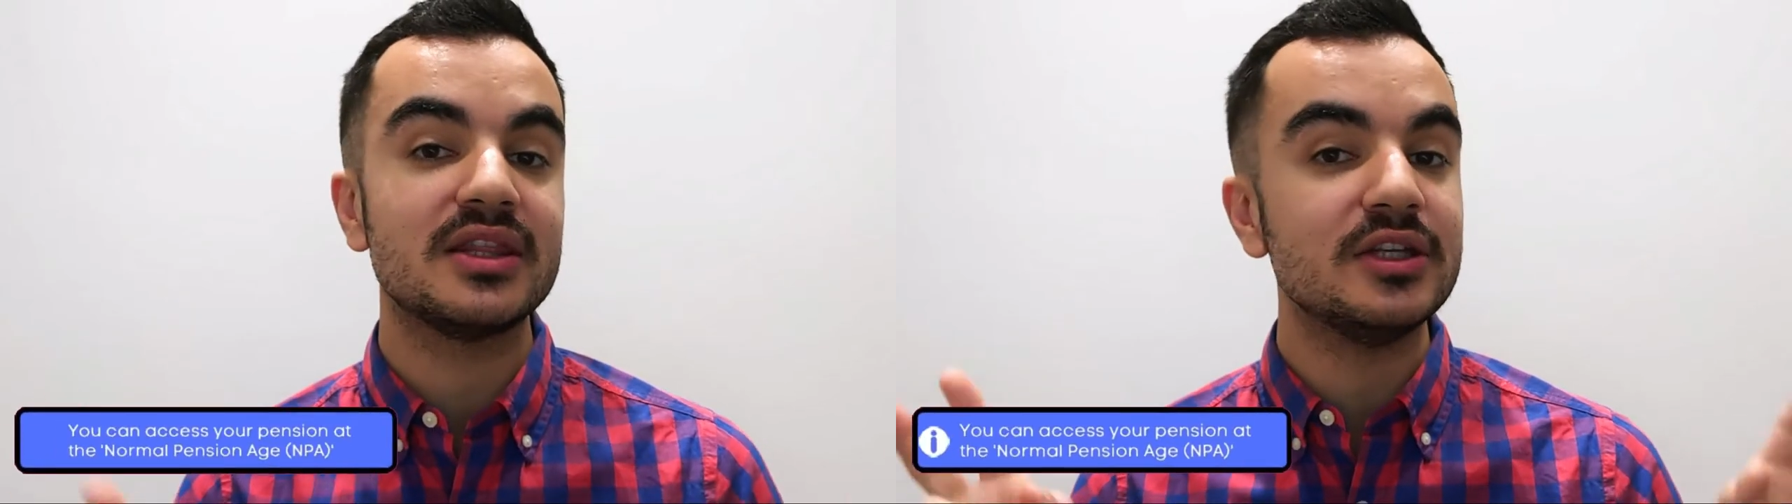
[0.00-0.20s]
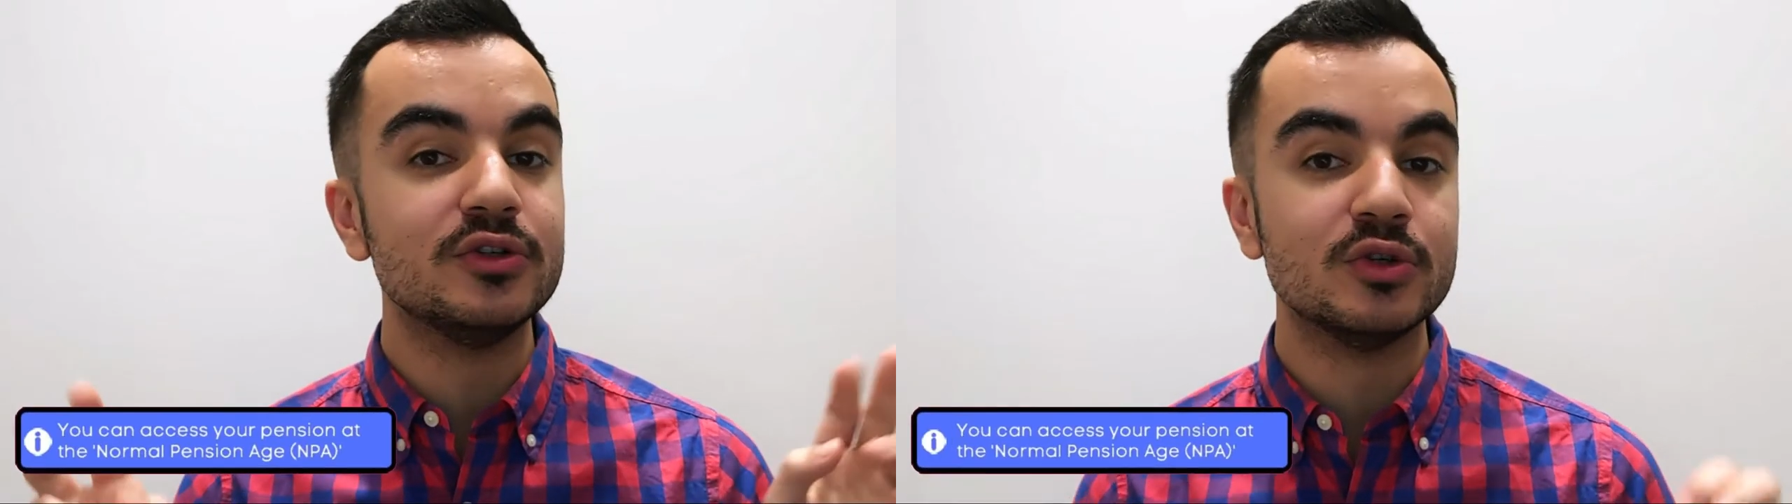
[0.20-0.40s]

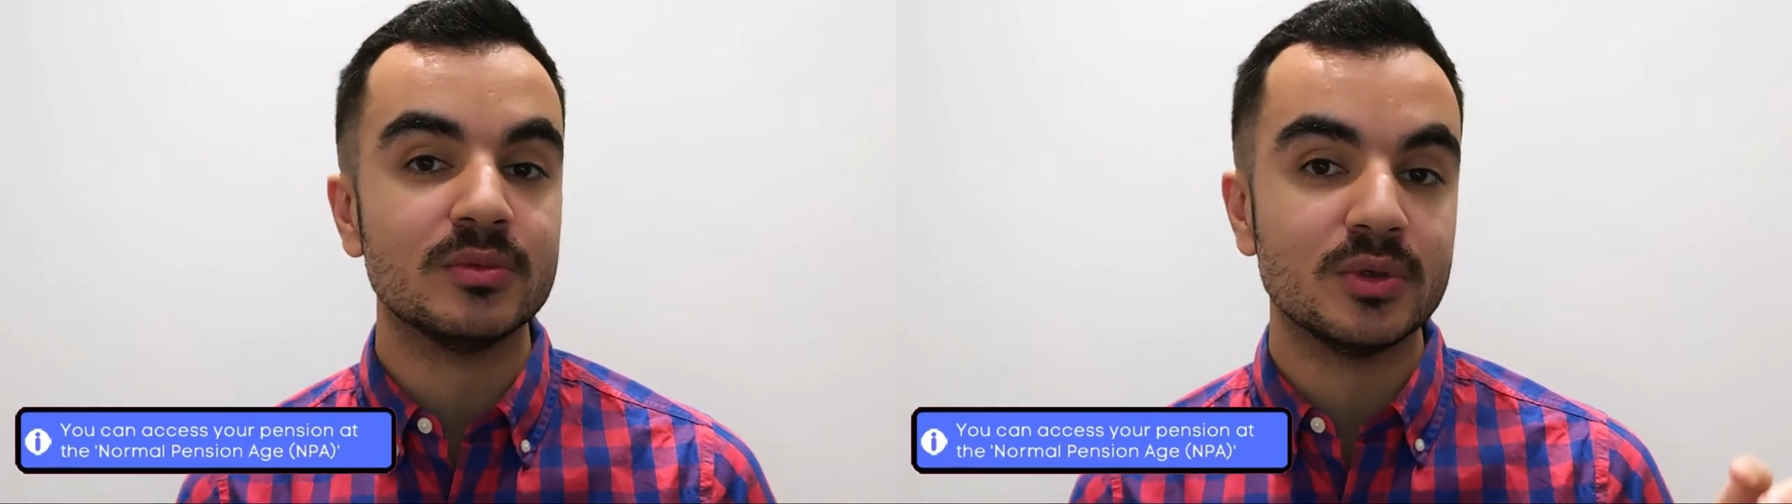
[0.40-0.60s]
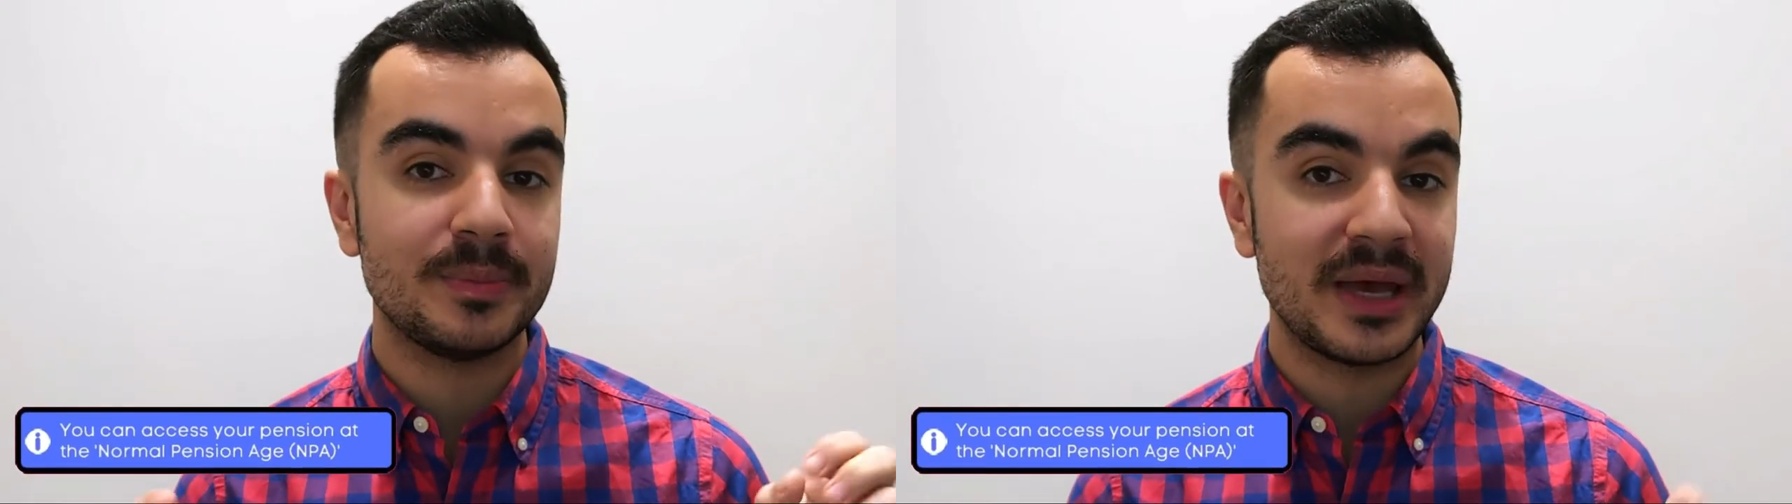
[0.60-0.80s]
the
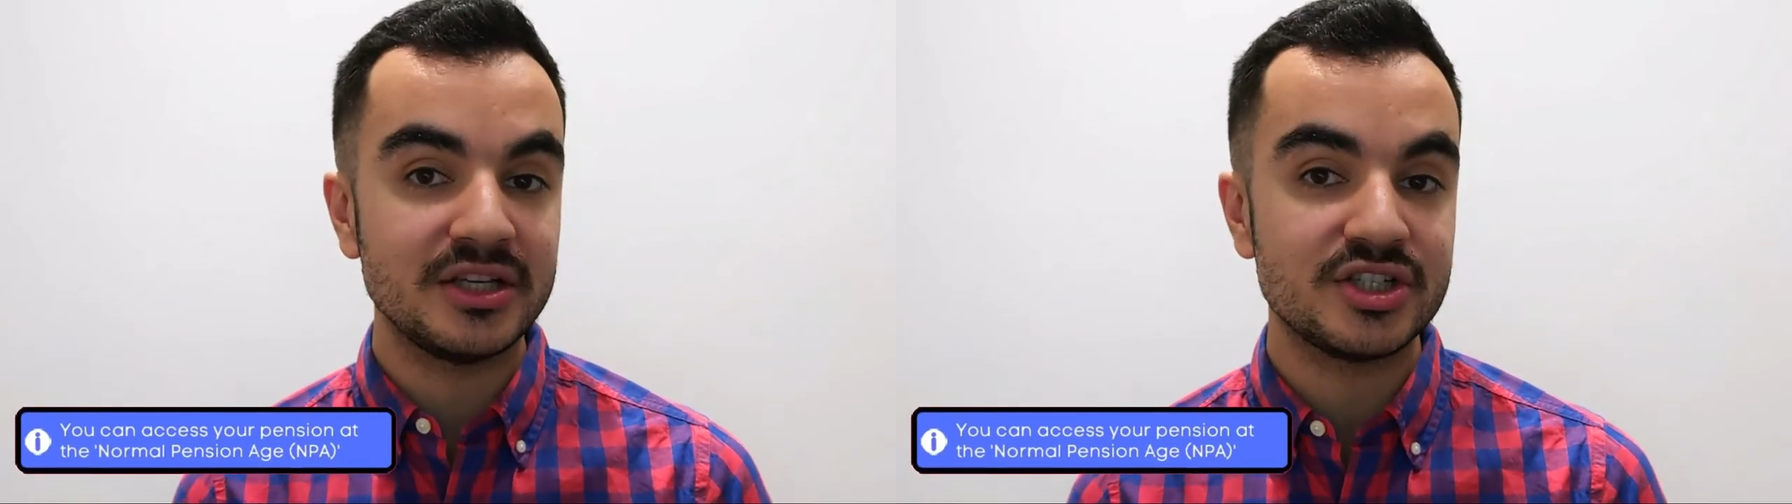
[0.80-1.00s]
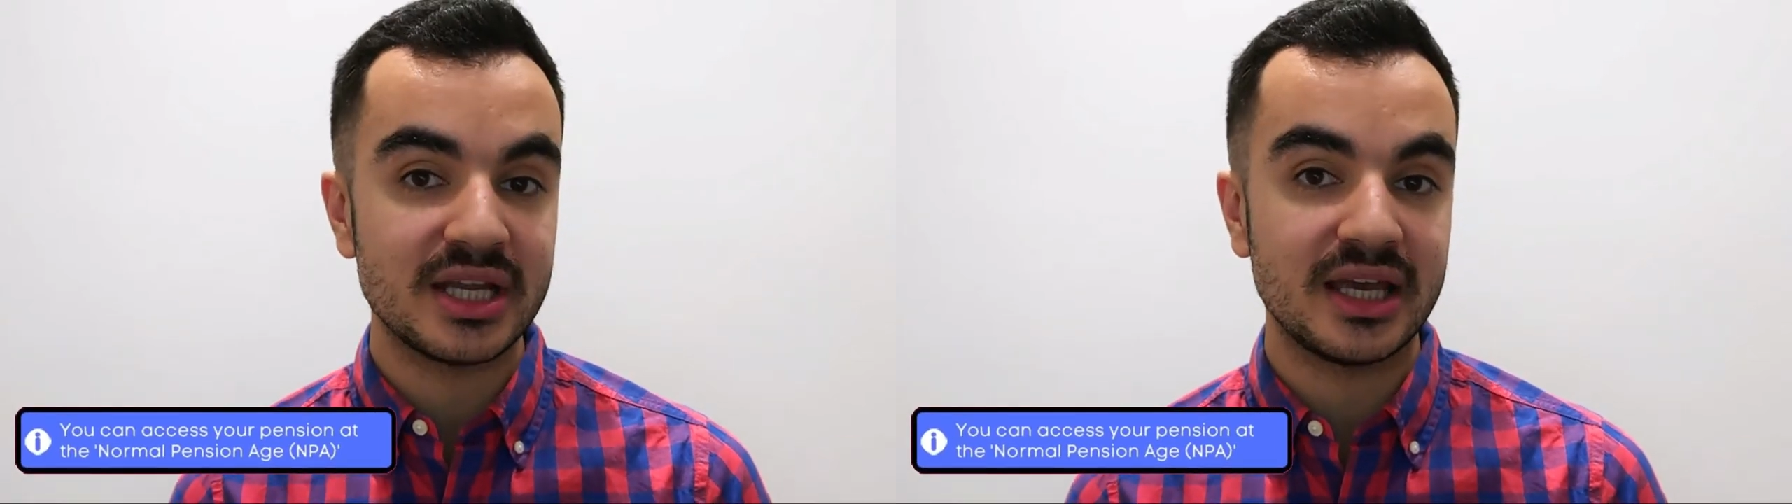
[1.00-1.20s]
normal
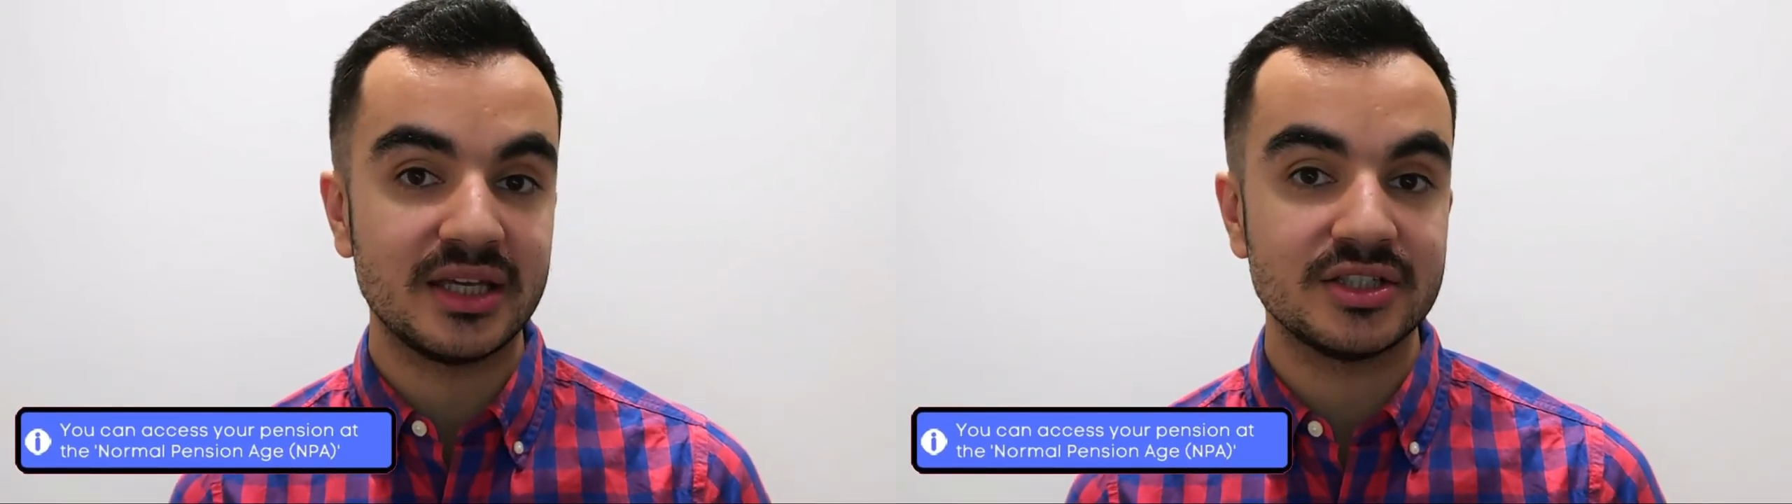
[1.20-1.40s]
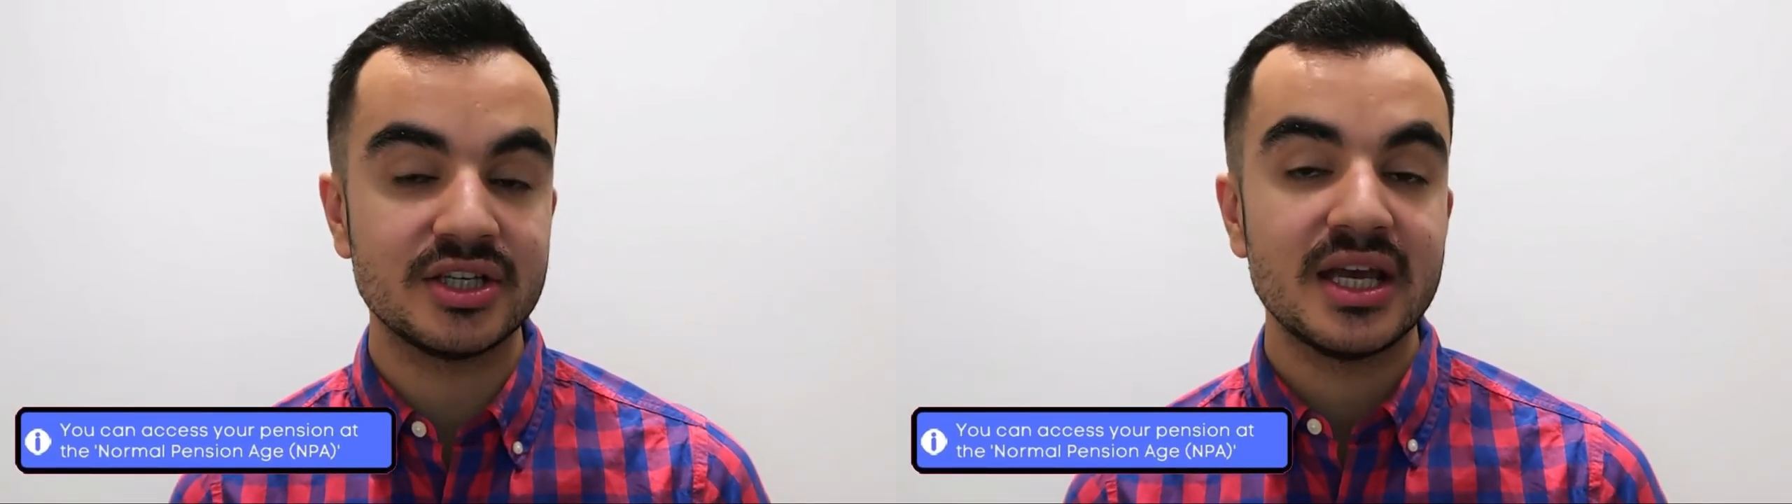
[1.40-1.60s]
pension
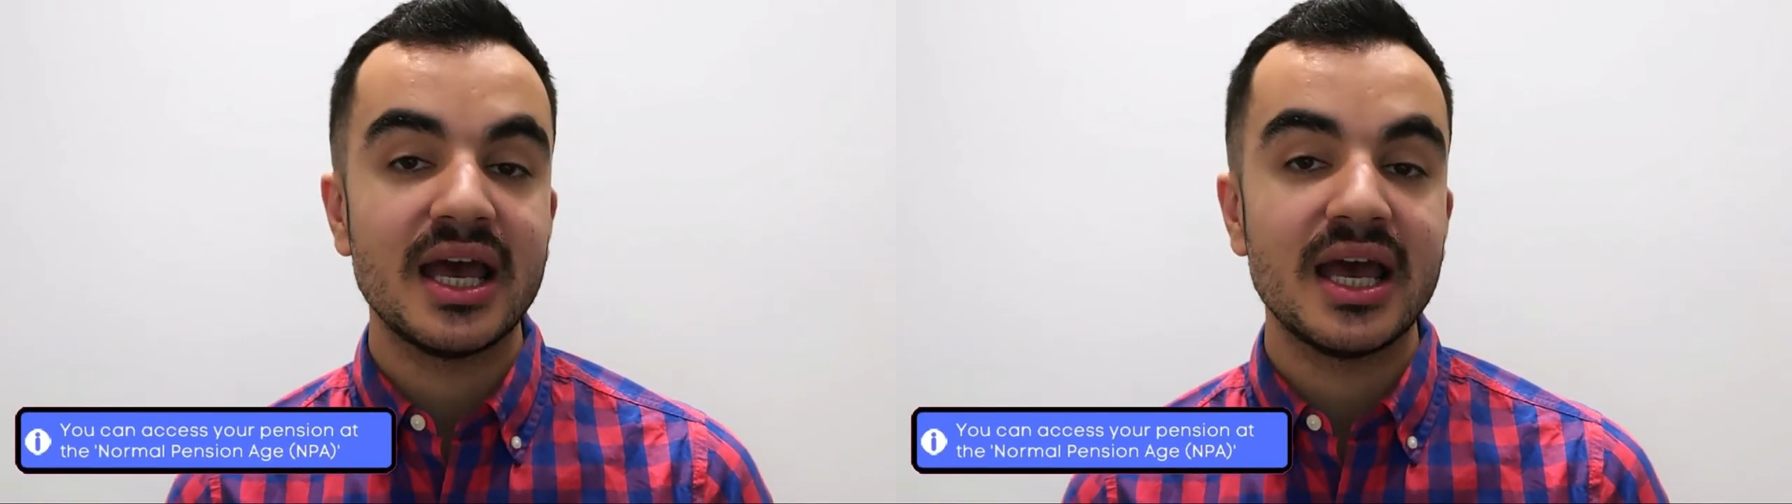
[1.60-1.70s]
age.